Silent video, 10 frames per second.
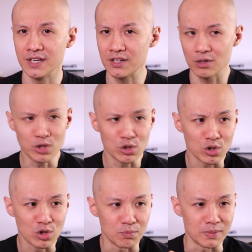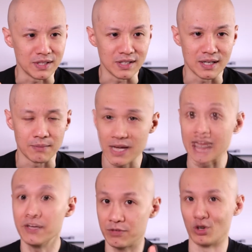you could be,
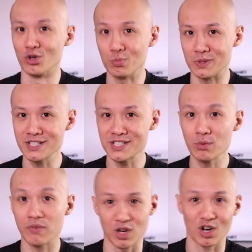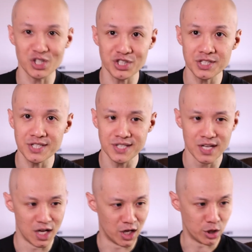and if you're a good person with a
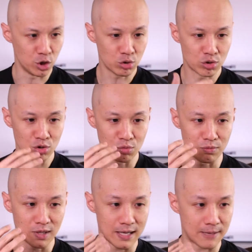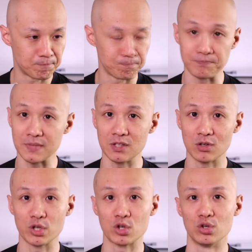conscience, you could
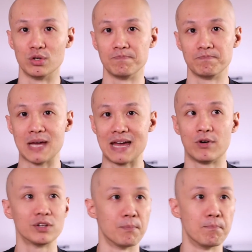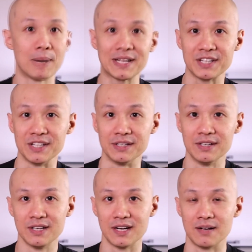have all the
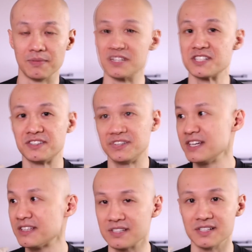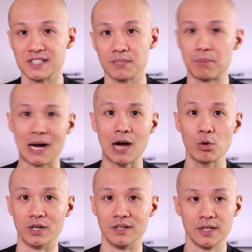money, the status, the
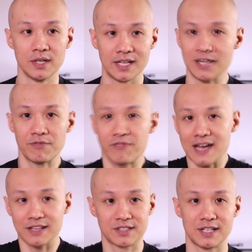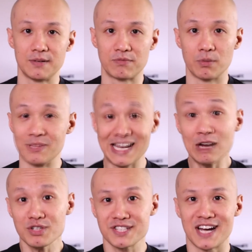power, and in fact, from
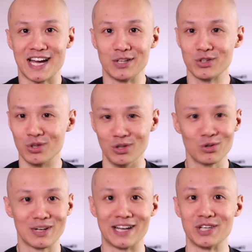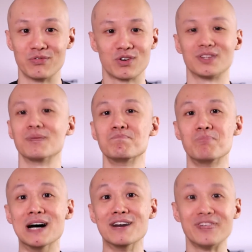the outside, you could look like you've got the
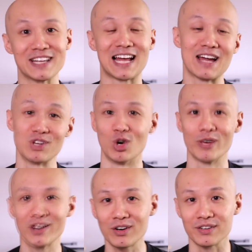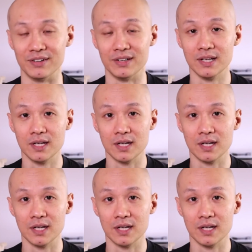perfect life going on,